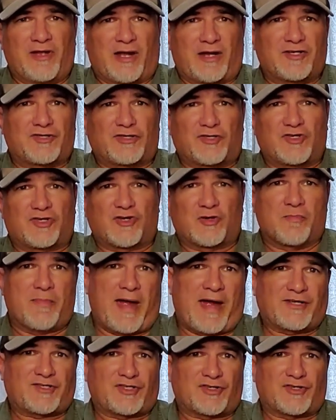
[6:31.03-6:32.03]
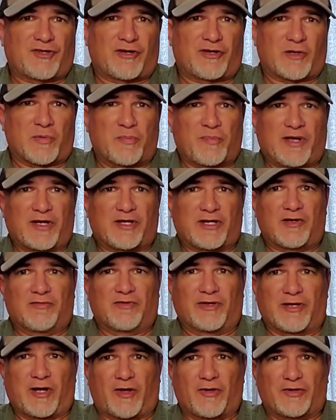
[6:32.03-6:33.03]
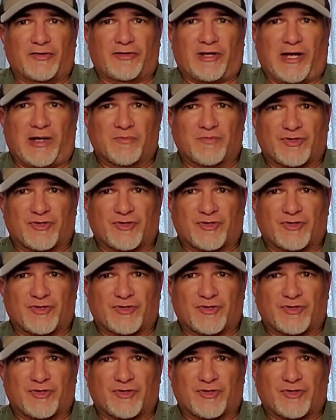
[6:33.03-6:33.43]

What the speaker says: I used to shoot matches there competitively all the time.